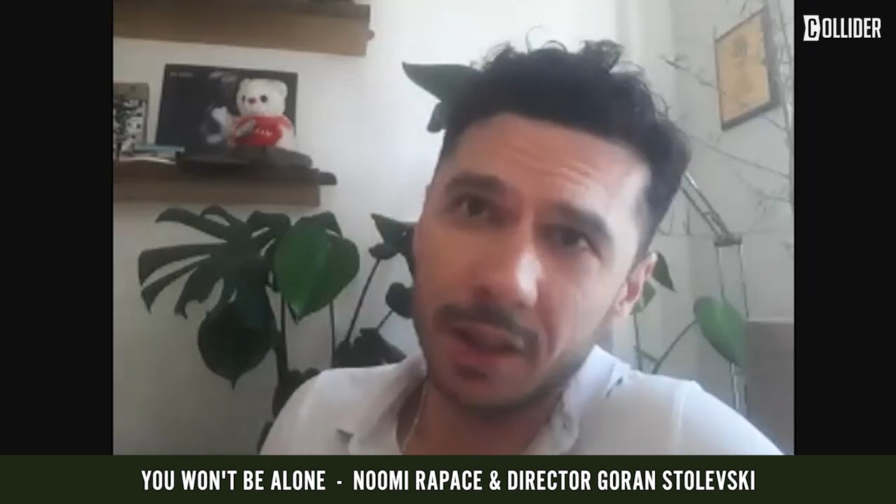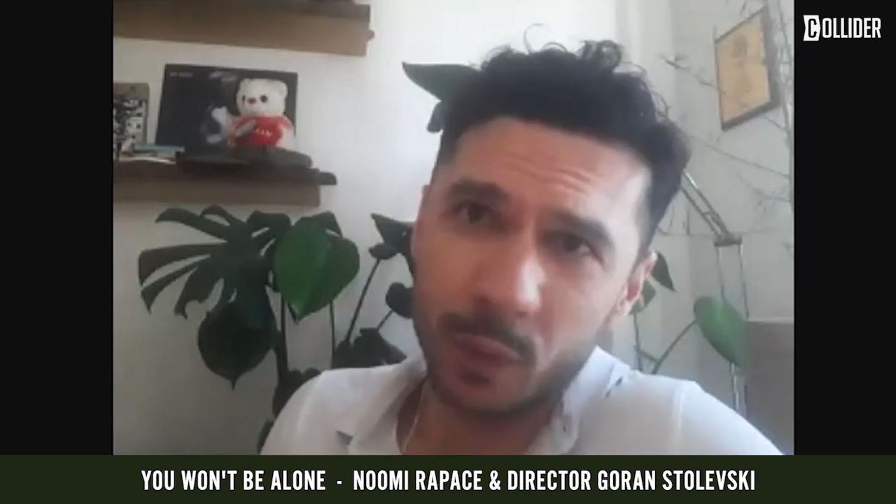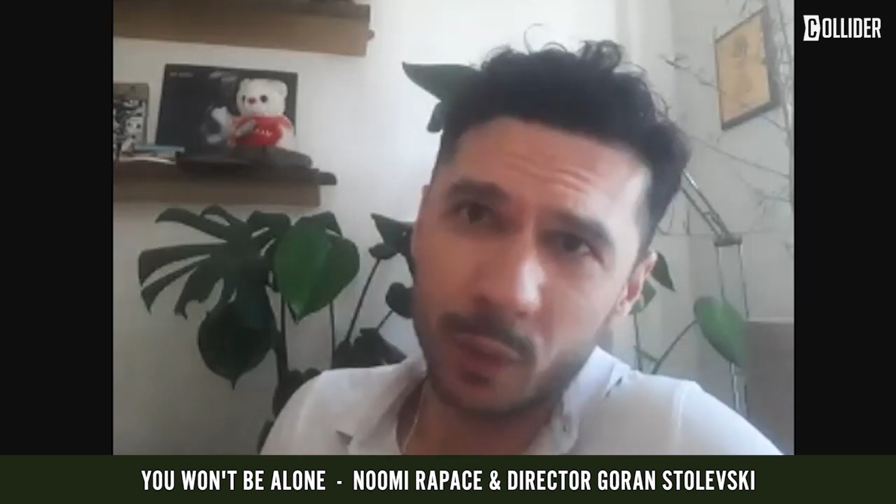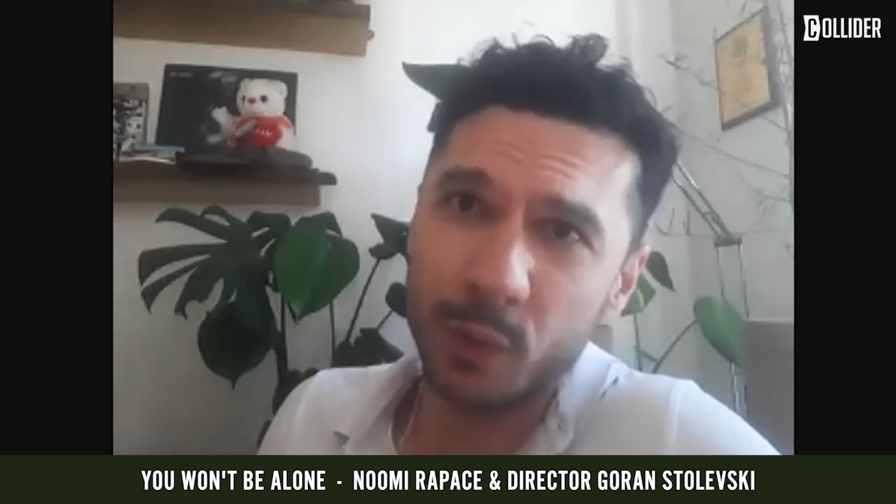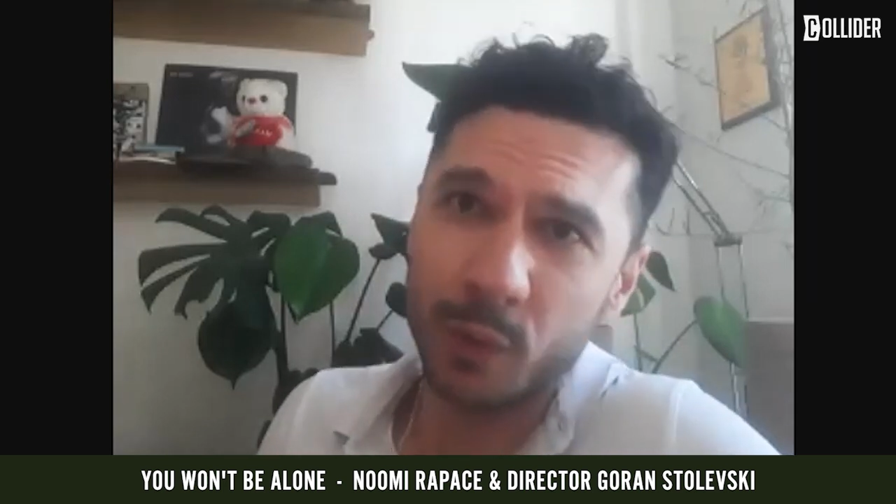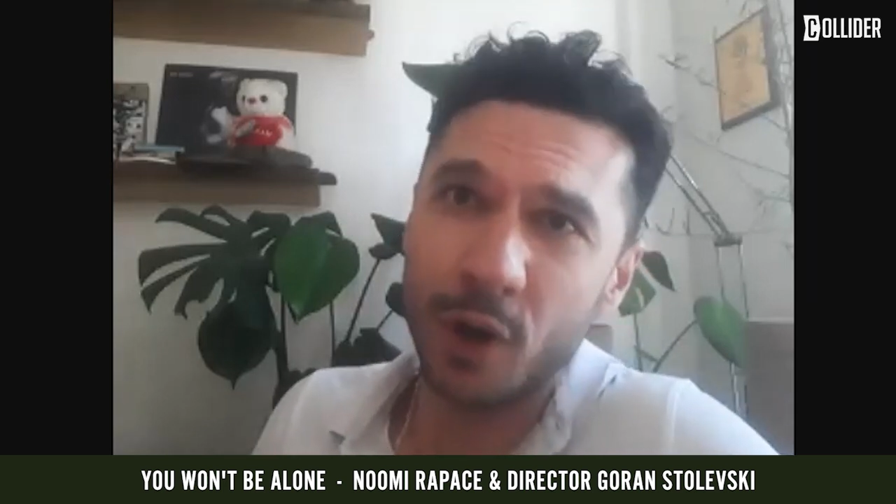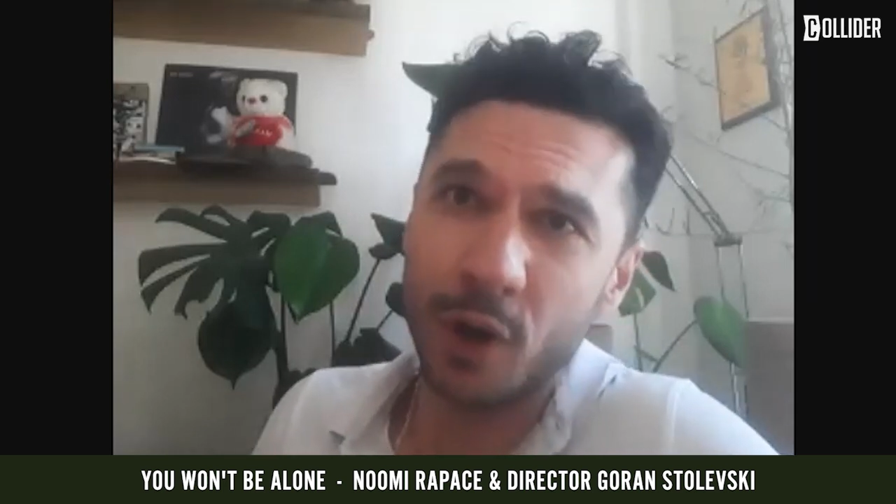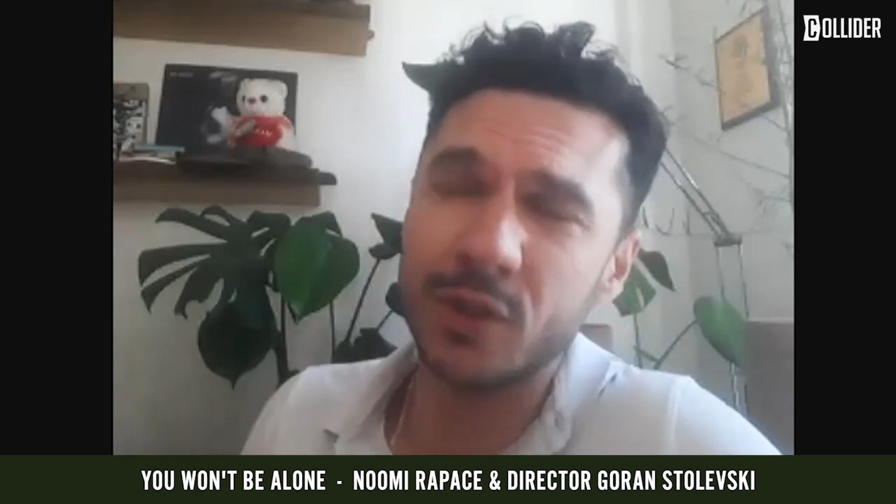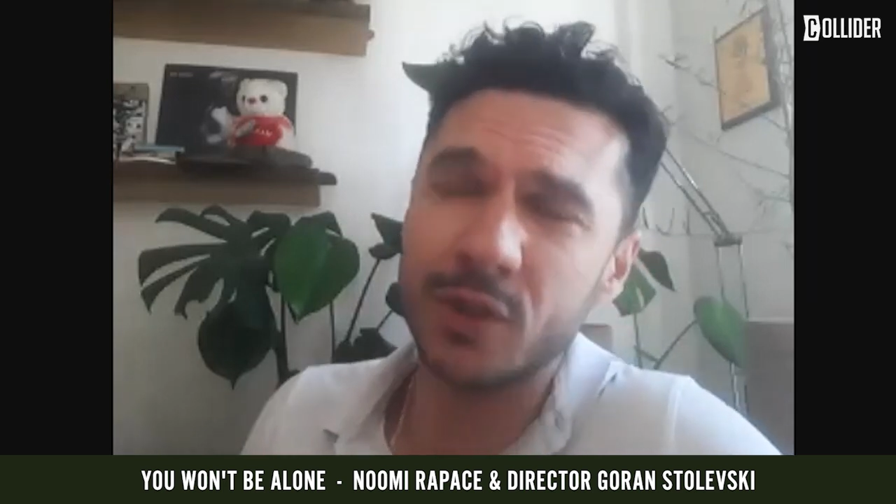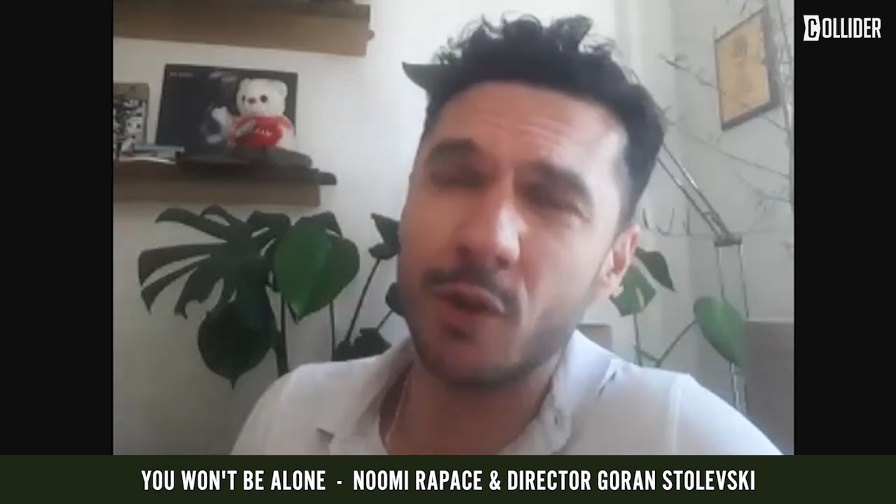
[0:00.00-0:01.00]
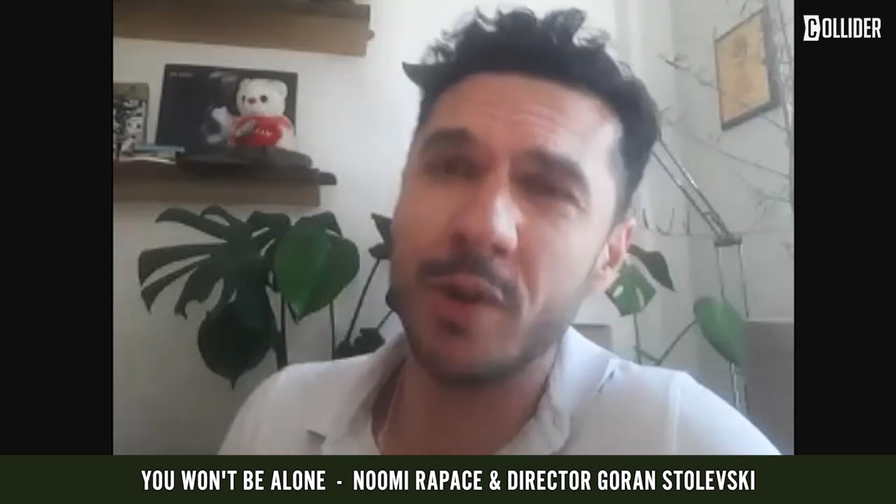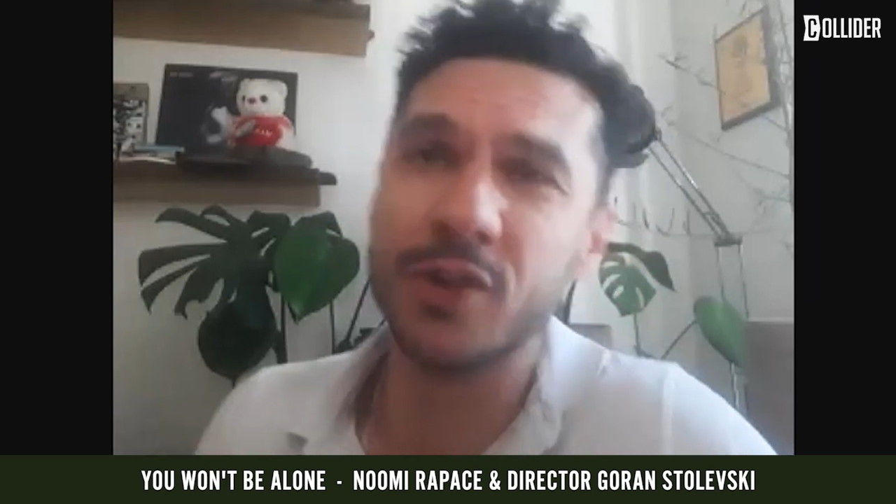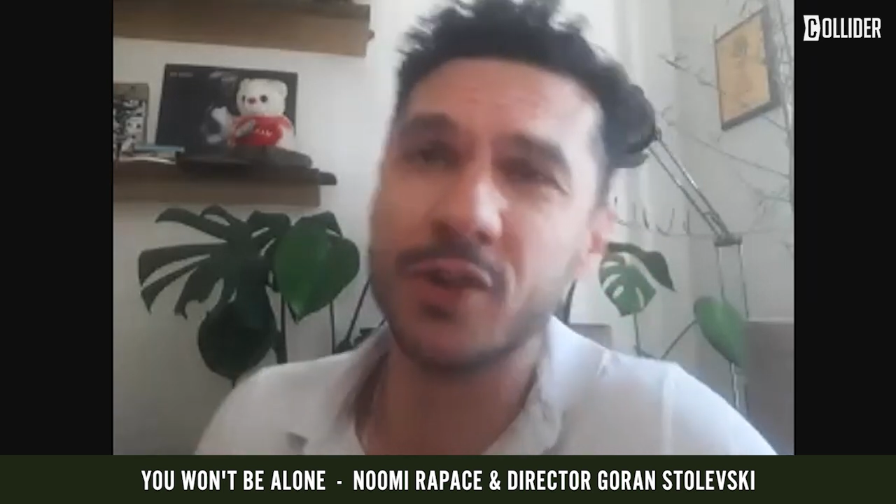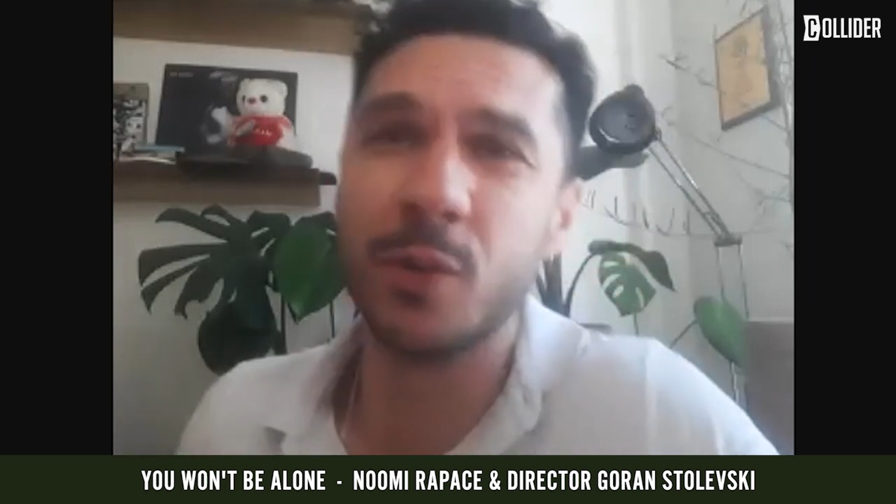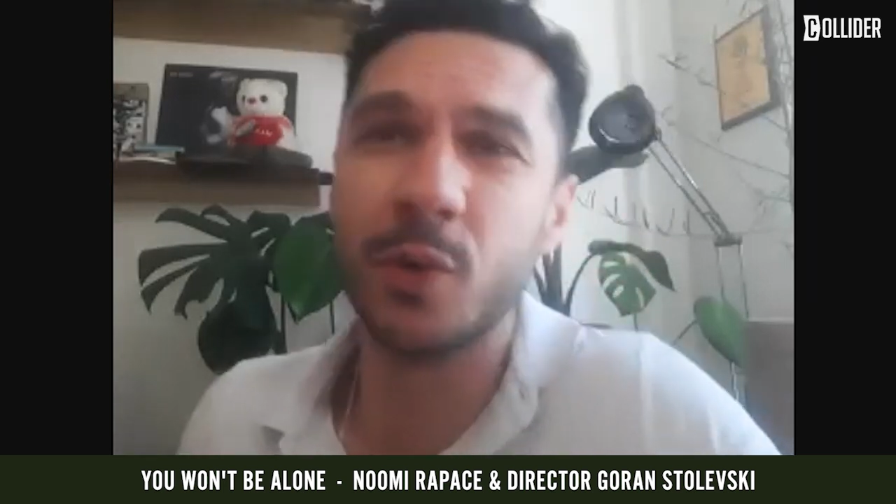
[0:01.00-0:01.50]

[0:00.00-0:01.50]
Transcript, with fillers: we've moved on so much as